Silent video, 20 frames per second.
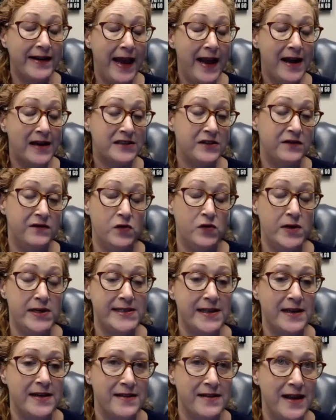active
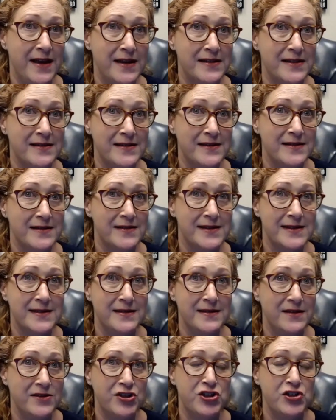voice on that
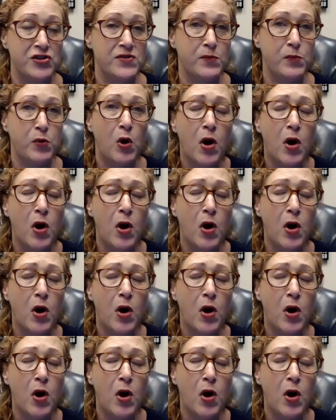issue